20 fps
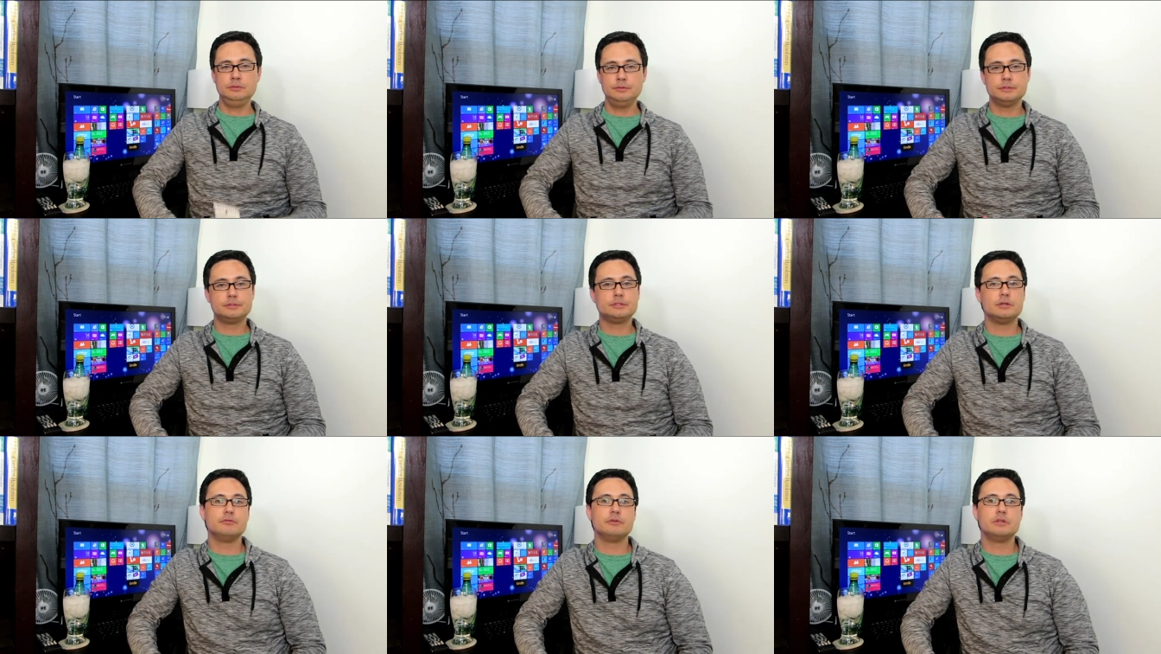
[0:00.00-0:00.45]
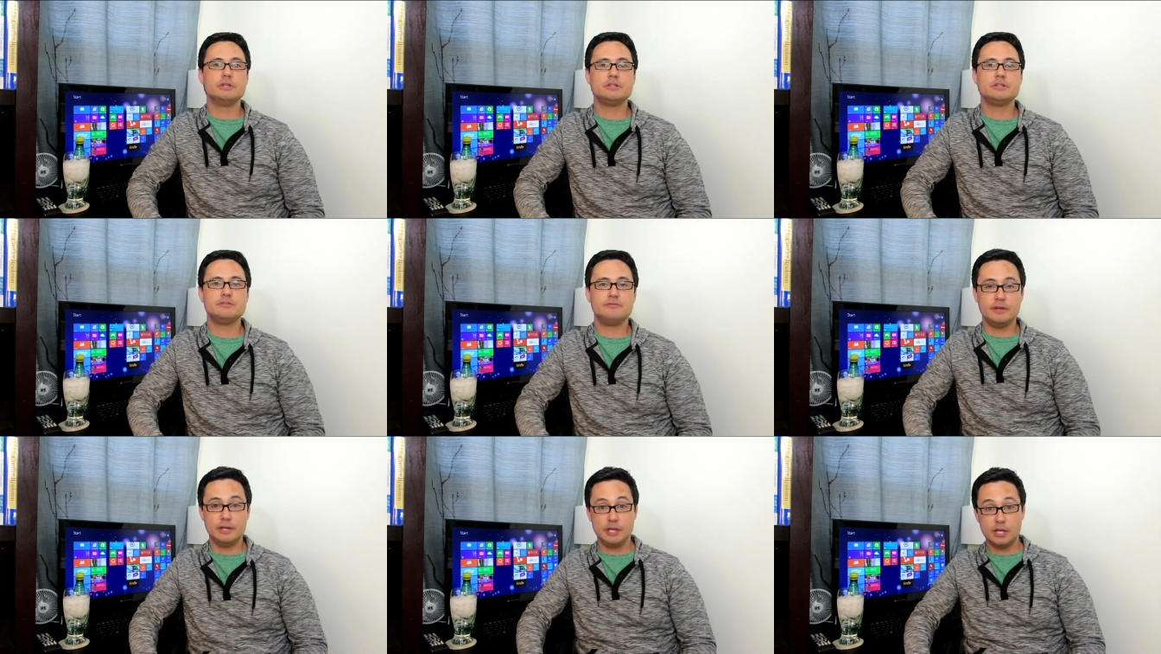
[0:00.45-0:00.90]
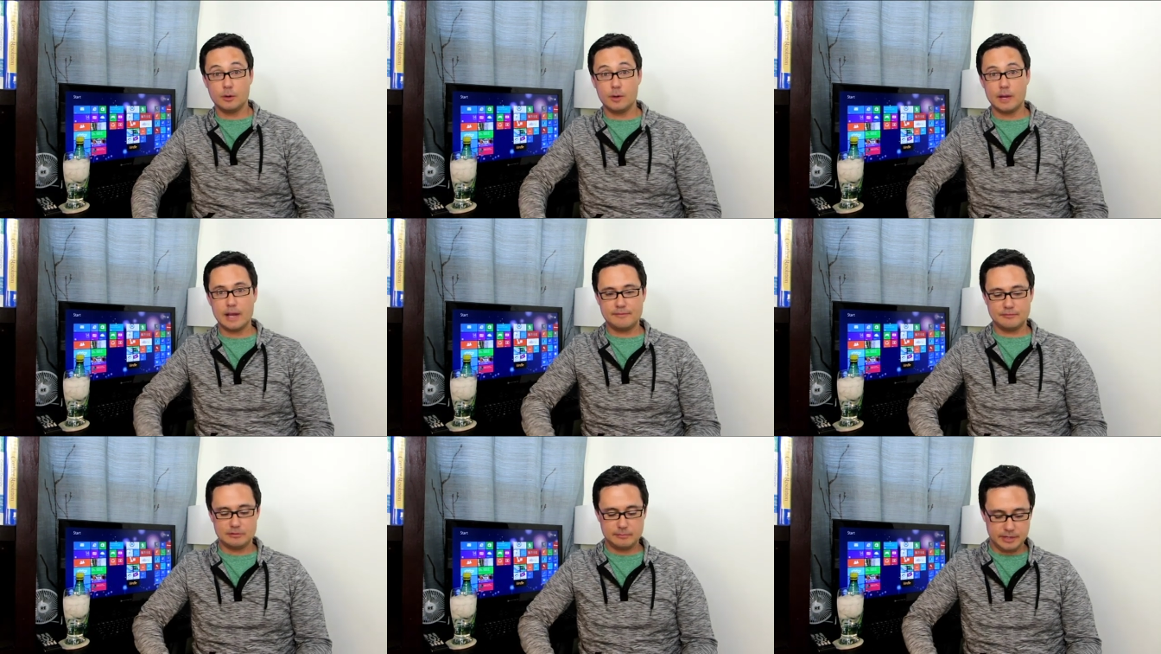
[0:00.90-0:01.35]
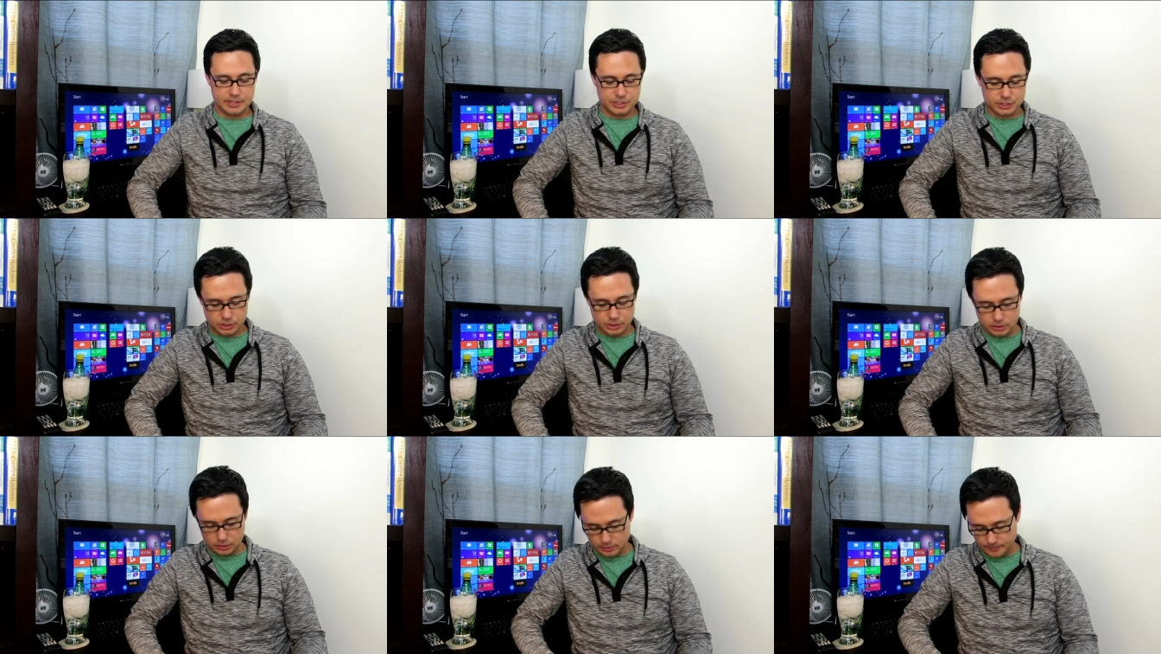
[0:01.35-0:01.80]
So for this video, I have to make
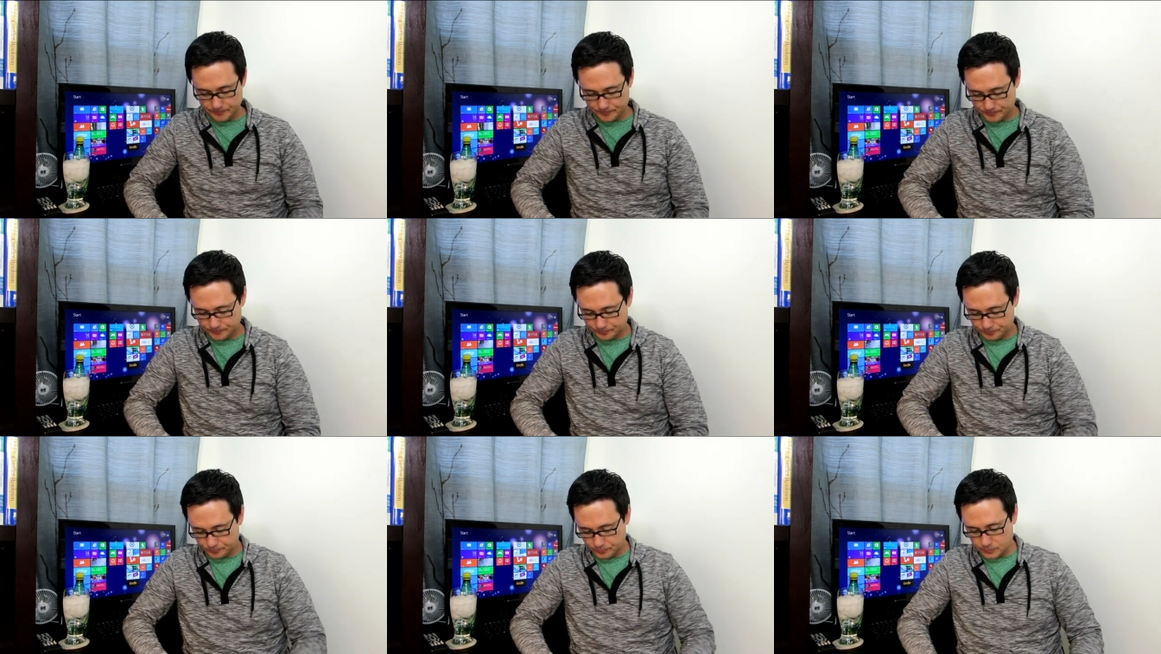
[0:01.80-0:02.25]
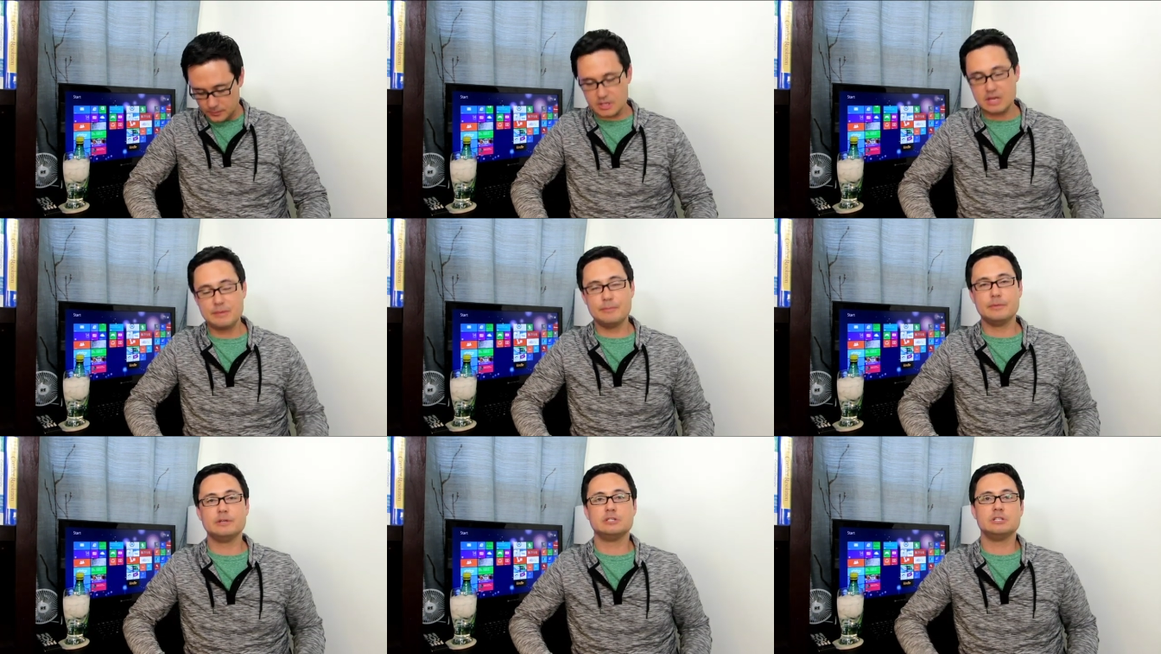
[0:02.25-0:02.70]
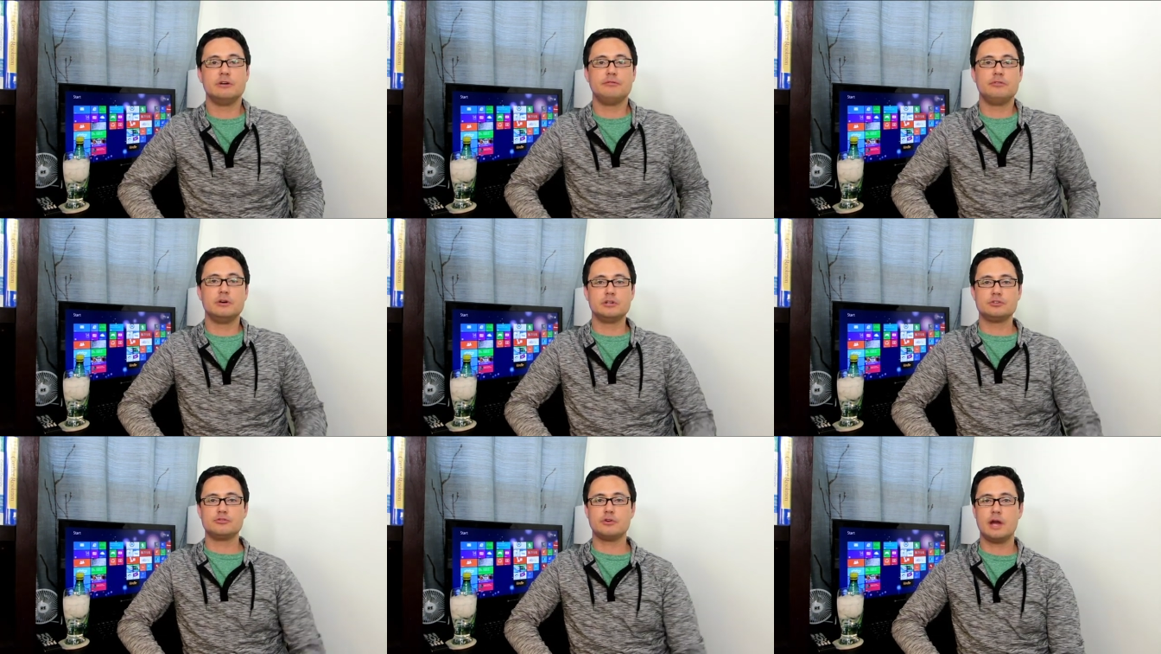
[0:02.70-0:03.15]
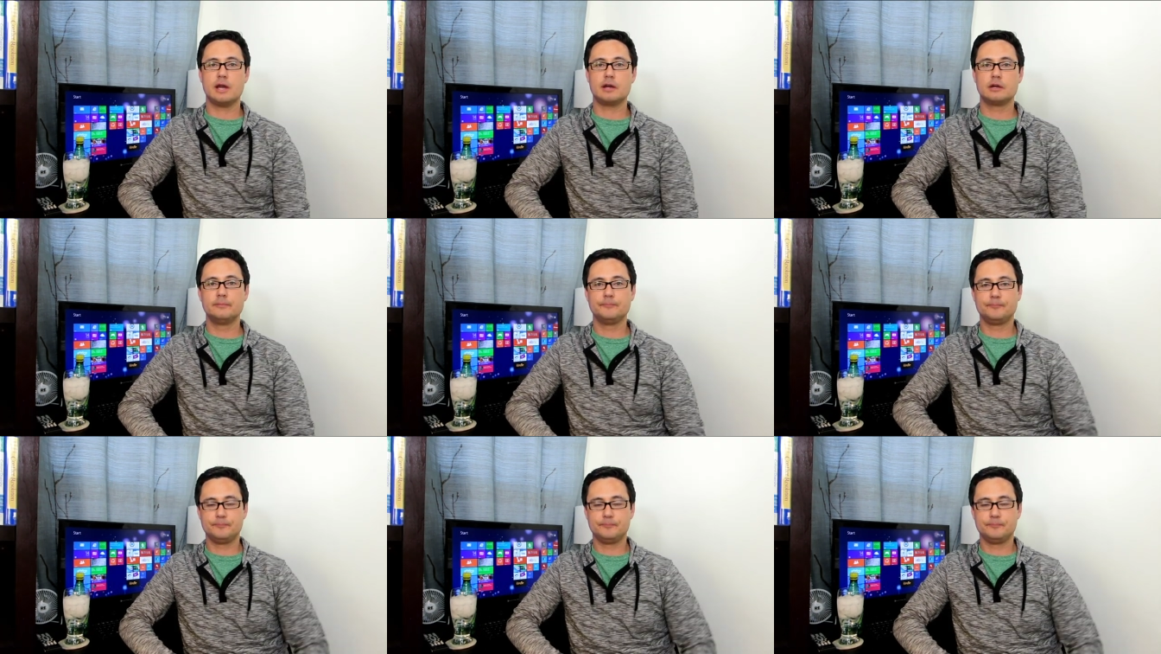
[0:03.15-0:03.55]
sure keep myself on track.